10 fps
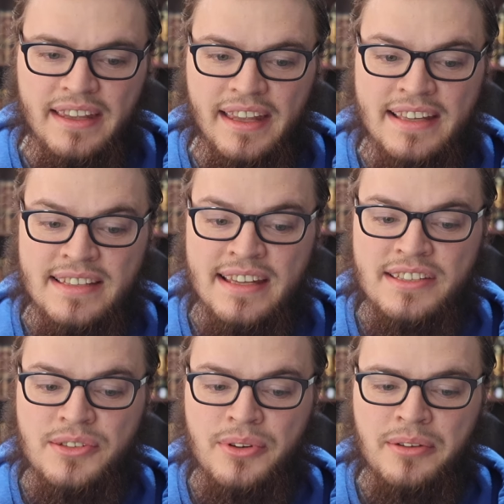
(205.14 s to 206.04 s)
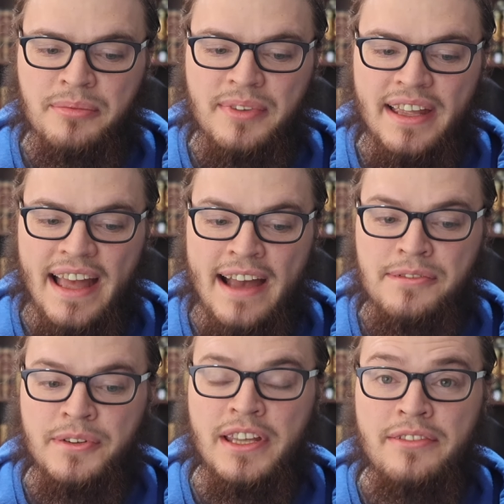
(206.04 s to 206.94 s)
He says to him,
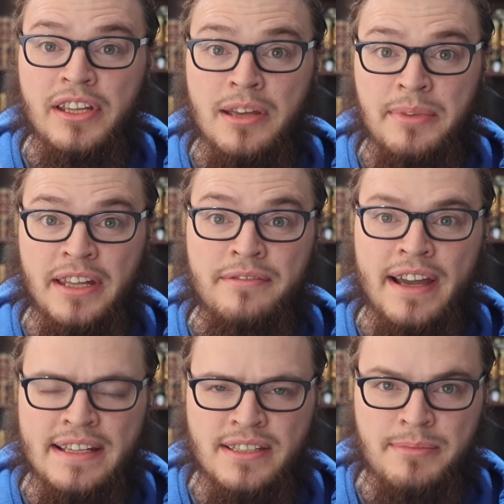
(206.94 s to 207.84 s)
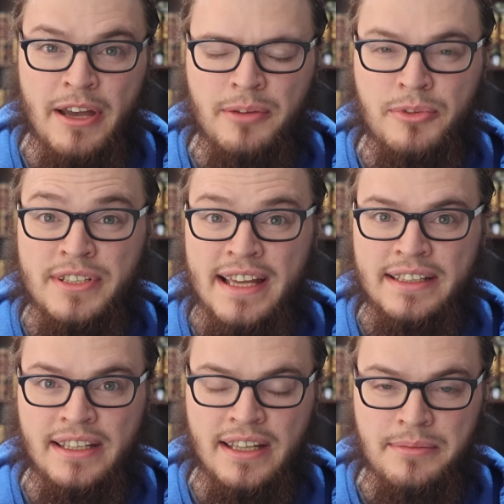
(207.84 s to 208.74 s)
after giving him advice about
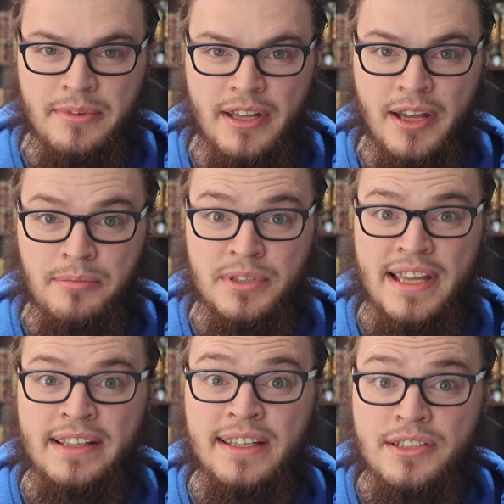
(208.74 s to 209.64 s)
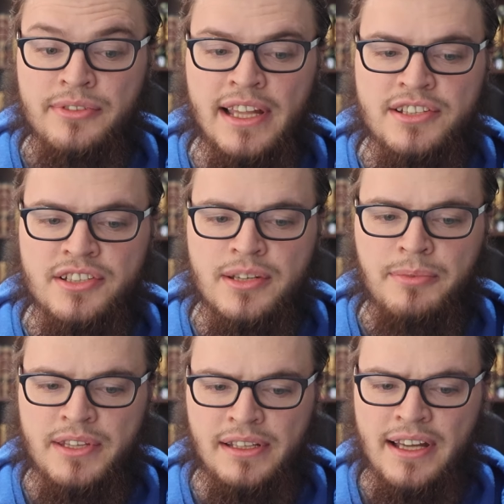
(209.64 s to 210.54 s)
protecting him, protecting his
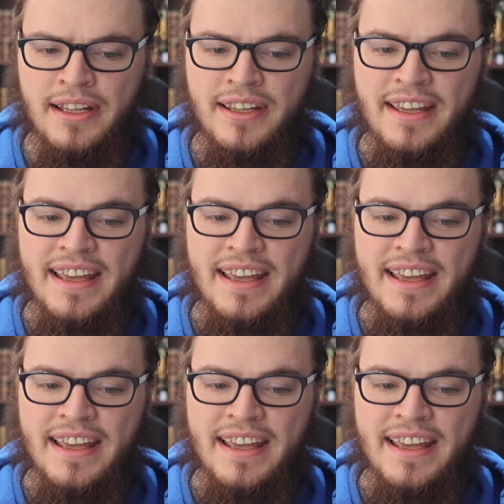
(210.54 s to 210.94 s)
relationship with Allah,